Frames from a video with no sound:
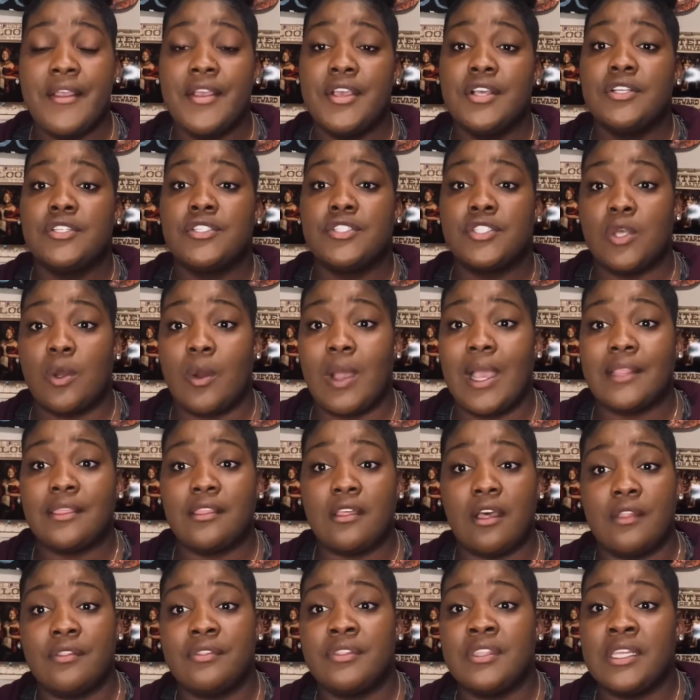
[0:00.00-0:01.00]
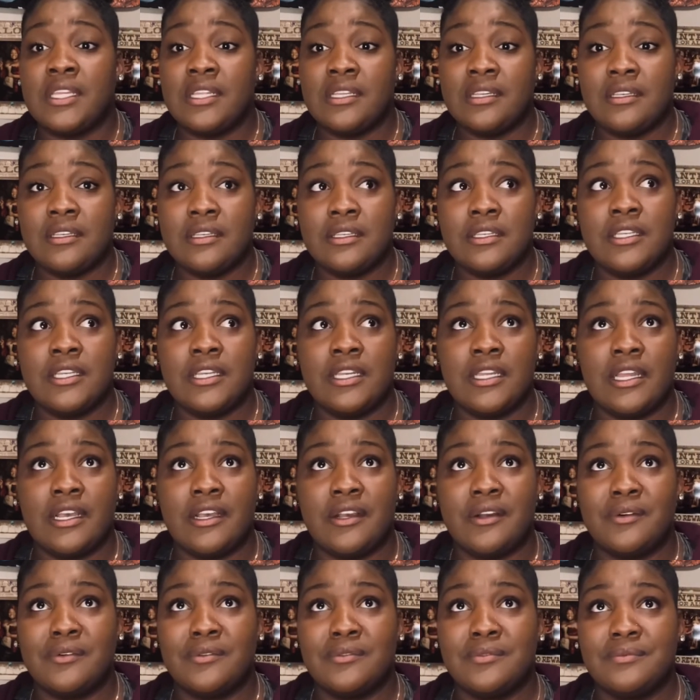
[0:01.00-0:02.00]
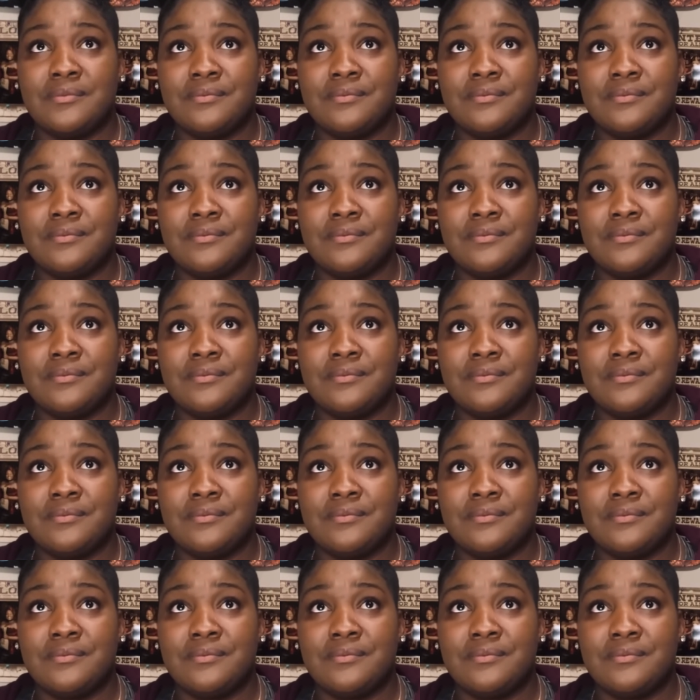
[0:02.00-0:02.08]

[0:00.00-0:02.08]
So I thought that, you know,